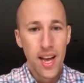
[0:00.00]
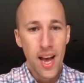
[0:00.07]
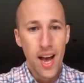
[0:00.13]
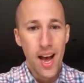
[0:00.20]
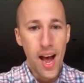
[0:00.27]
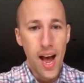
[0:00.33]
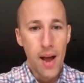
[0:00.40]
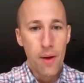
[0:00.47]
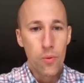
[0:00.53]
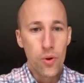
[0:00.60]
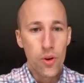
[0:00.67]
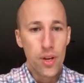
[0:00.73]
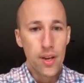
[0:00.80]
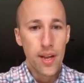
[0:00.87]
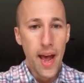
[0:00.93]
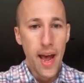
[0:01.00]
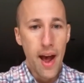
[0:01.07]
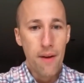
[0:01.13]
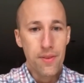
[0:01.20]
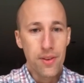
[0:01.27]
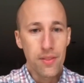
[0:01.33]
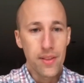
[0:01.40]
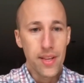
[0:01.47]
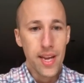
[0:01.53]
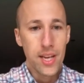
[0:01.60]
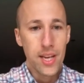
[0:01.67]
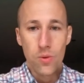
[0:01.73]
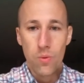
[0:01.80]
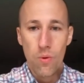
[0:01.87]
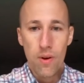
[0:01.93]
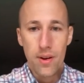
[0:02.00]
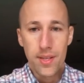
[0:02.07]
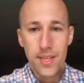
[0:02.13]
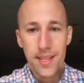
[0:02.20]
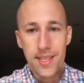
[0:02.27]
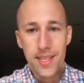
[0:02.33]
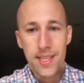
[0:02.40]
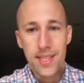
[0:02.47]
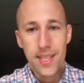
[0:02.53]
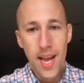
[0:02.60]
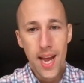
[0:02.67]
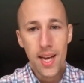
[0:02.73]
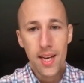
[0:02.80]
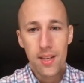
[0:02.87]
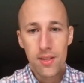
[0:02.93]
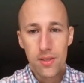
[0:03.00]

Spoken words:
I would have to lean towards NC State